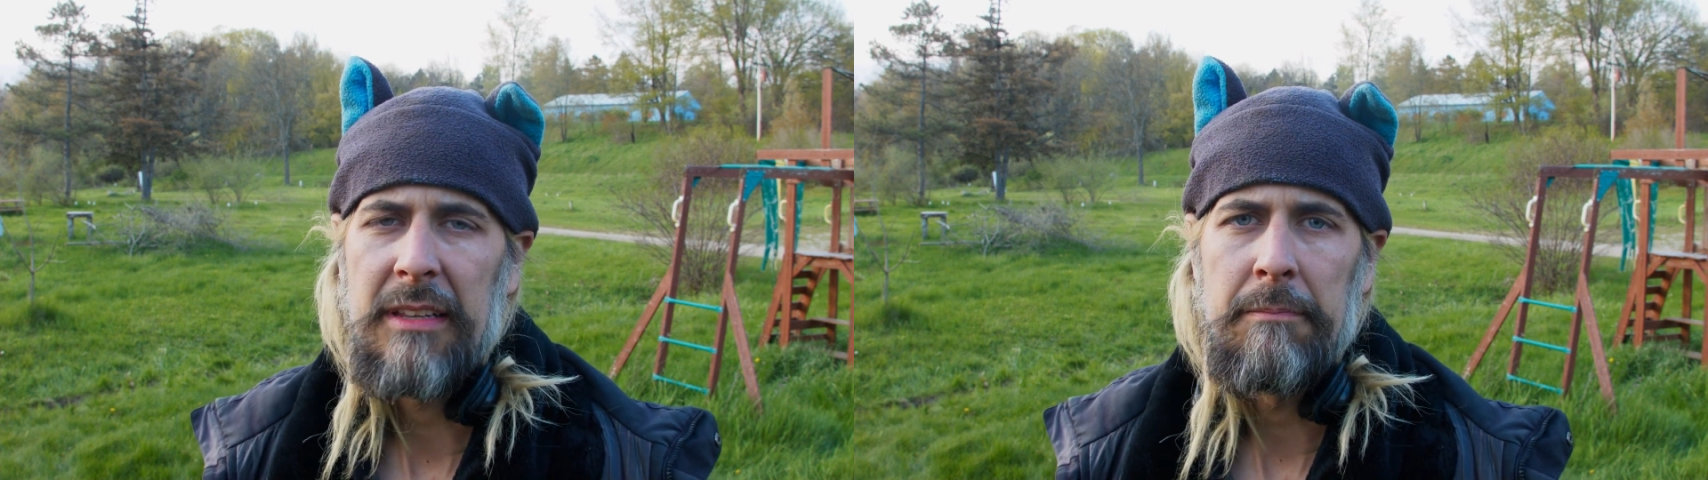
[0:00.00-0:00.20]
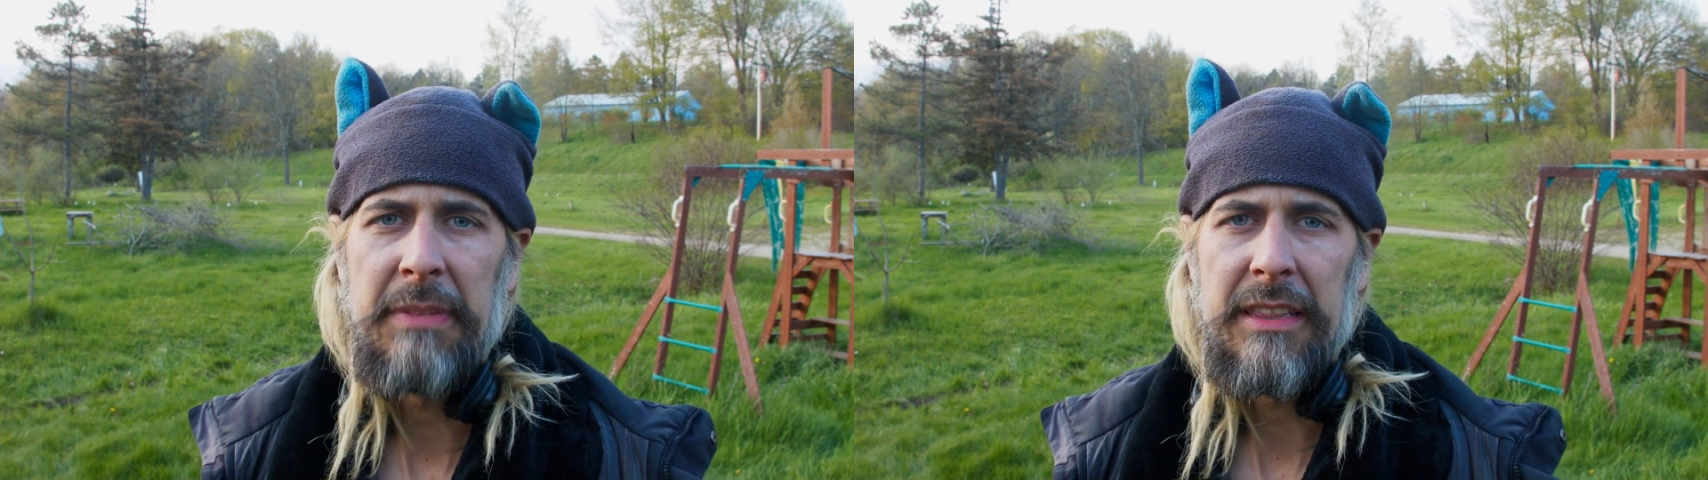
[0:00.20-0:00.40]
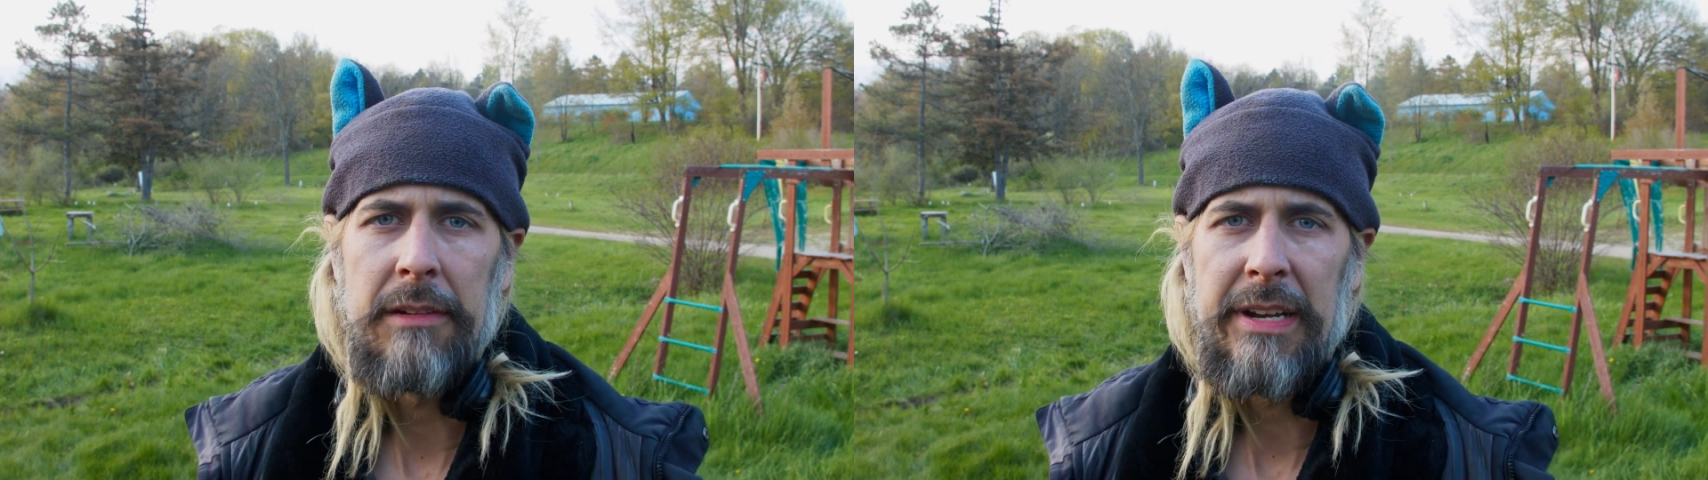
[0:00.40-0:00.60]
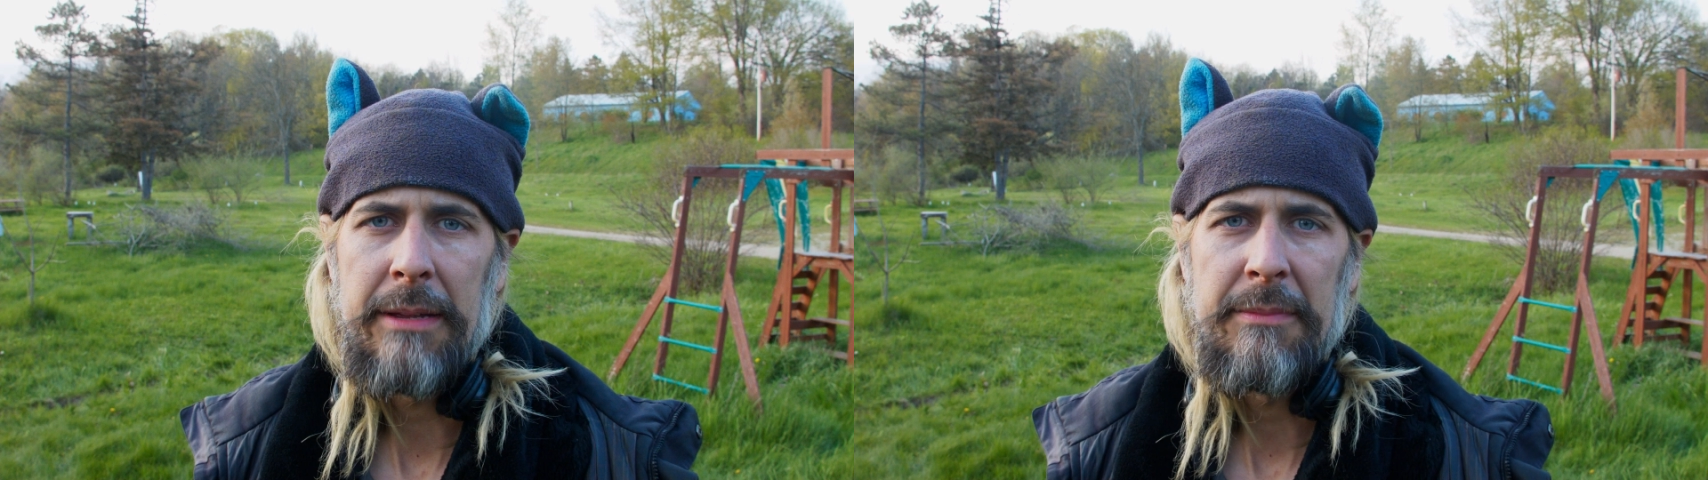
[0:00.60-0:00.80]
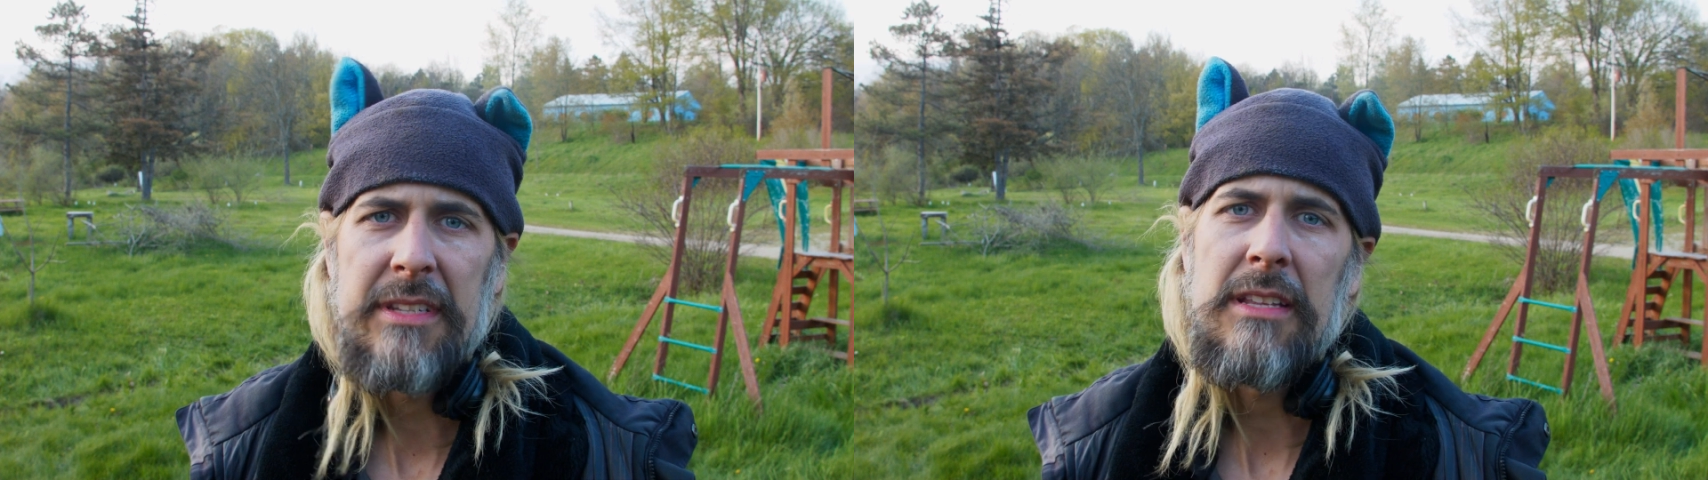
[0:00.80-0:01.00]
and then bend the
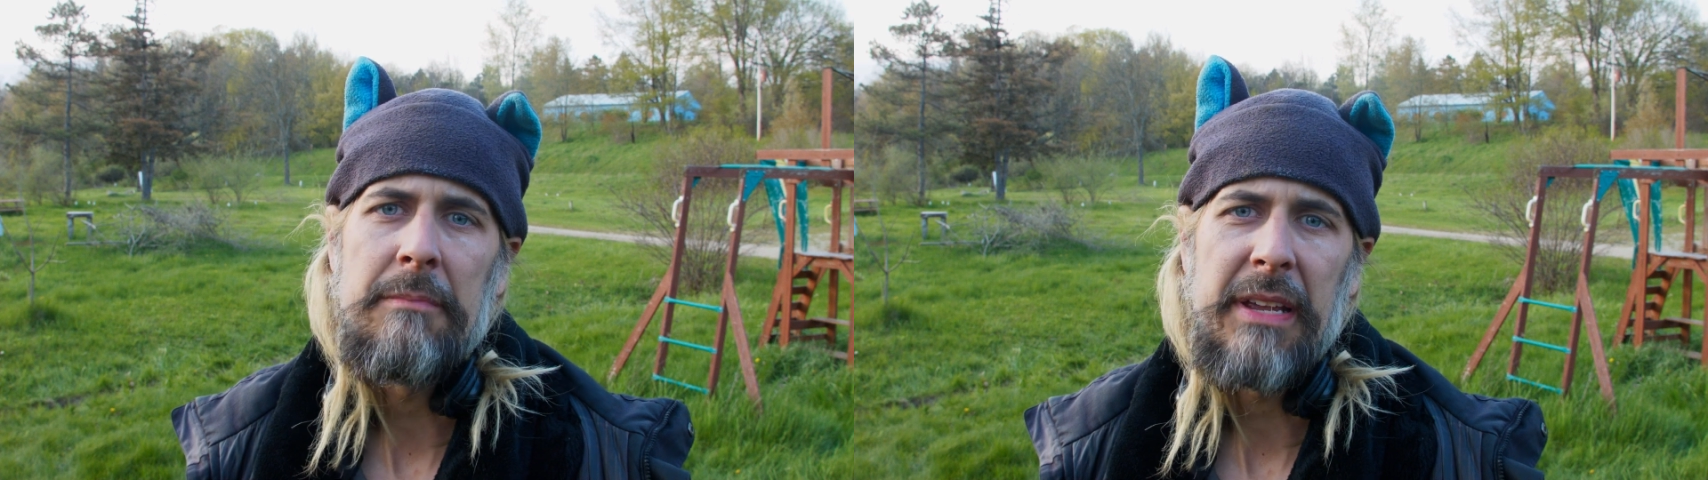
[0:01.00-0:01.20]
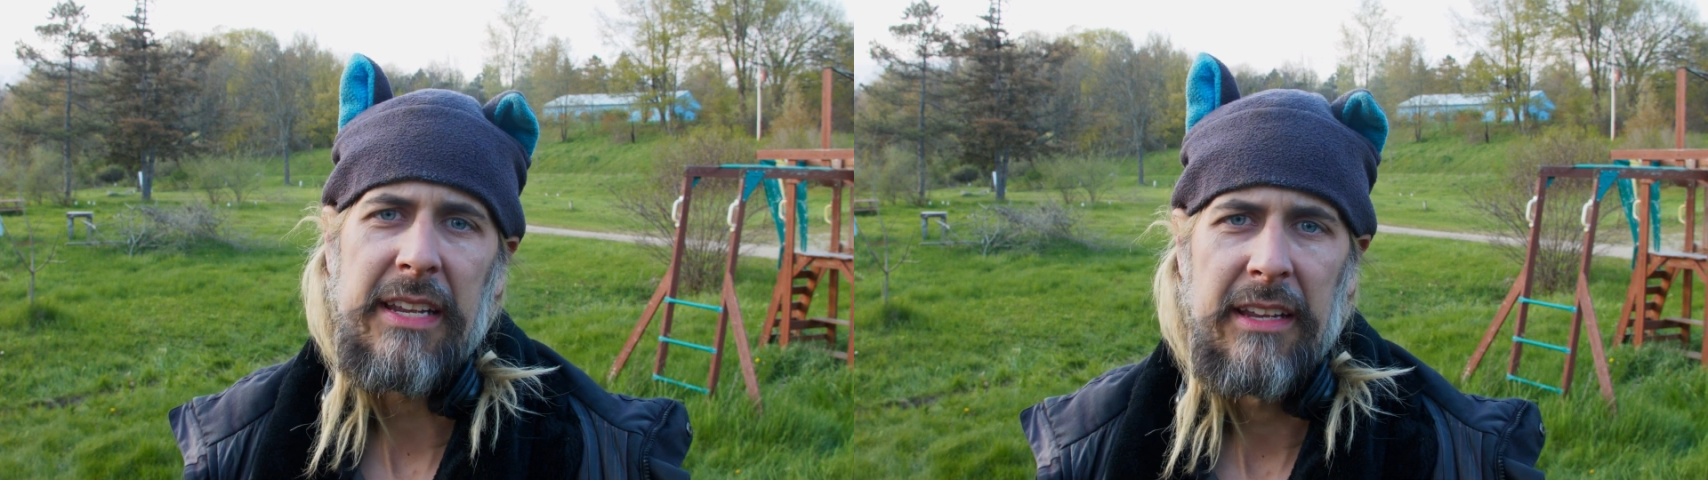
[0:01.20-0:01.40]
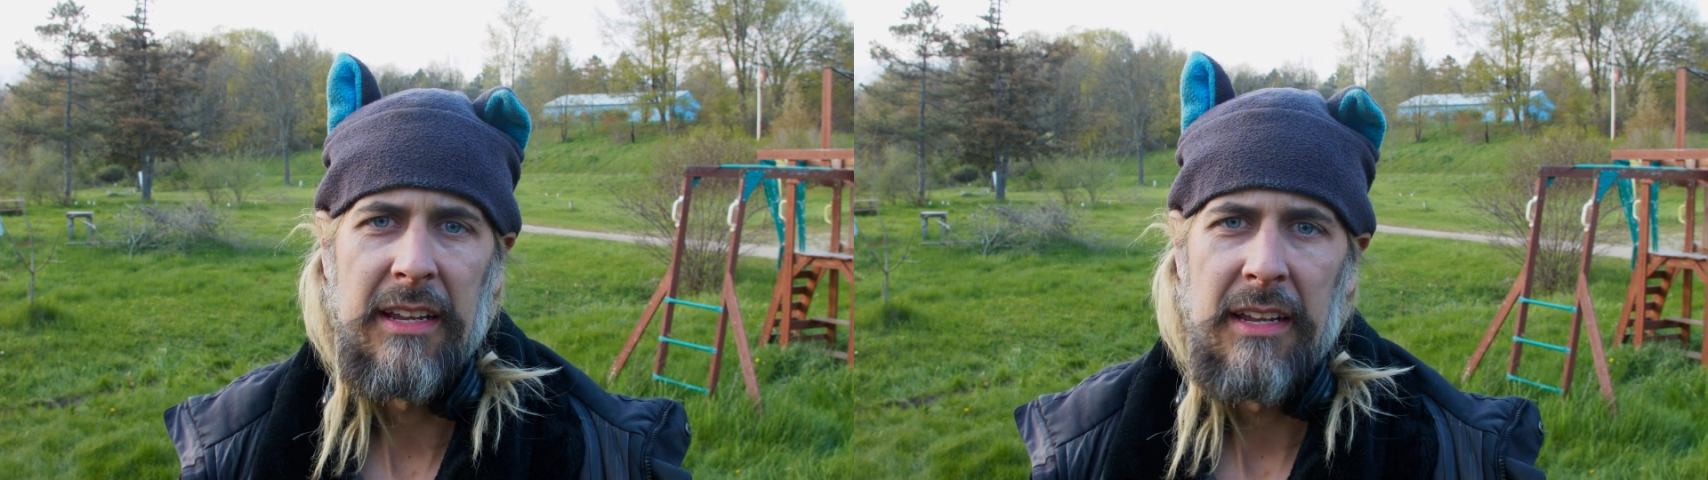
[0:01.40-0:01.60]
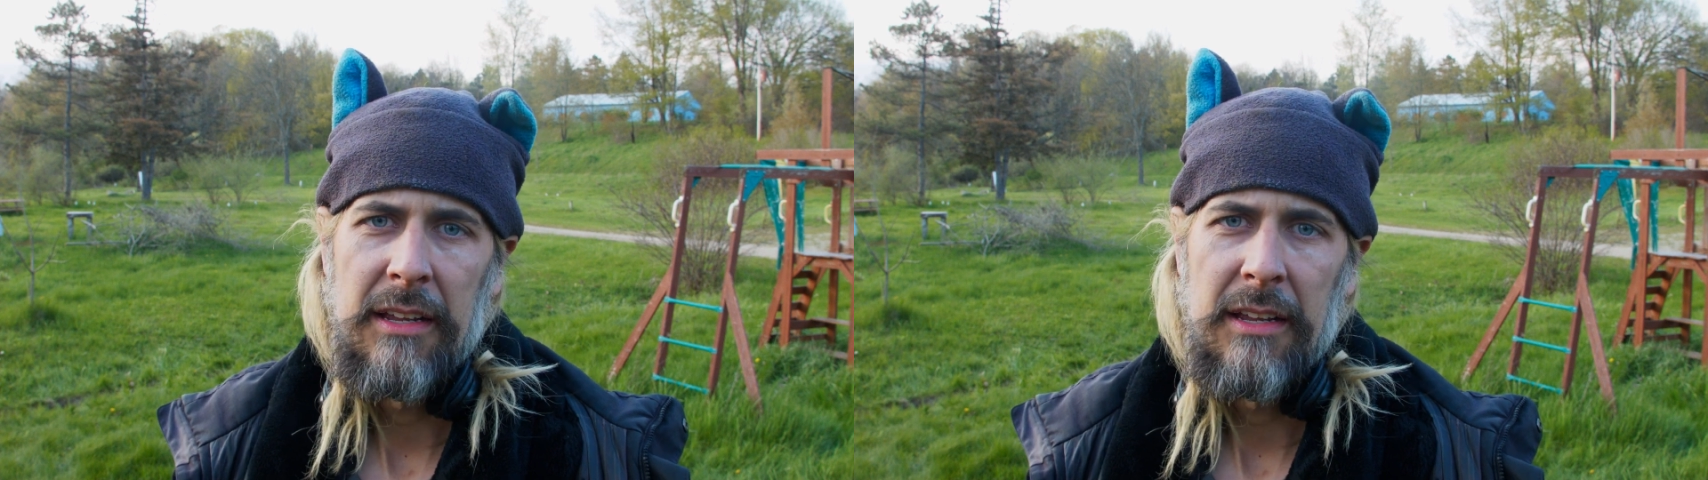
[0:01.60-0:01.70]
rims and then make